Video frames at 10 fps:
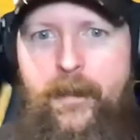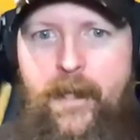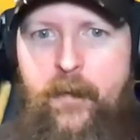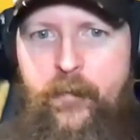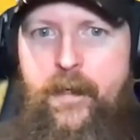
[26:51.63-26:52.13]
from the
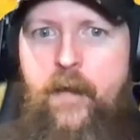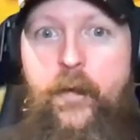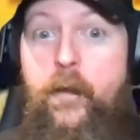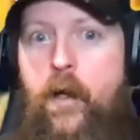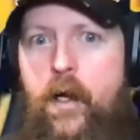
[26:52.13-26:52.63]
life of the knife.
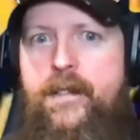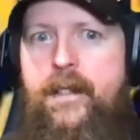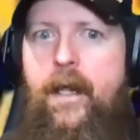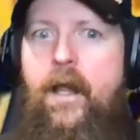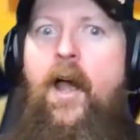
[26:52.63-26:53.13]
You're
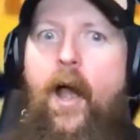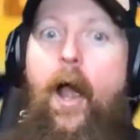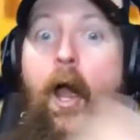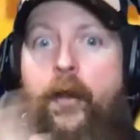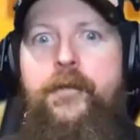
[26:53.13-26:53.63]
causing
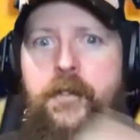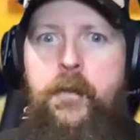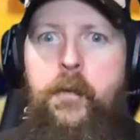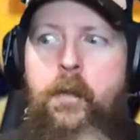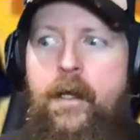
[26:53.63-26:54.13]

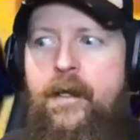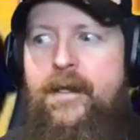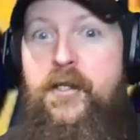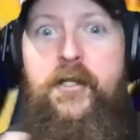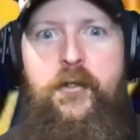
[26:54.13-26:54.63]
undue
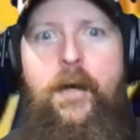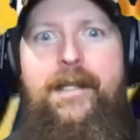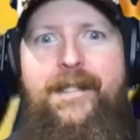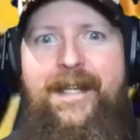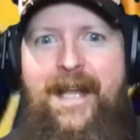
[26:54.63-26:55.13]

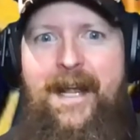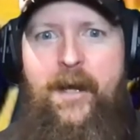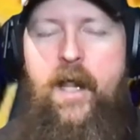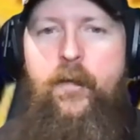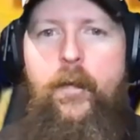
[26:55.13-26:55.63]
stress in that
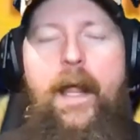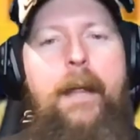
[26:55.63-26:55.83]
knife.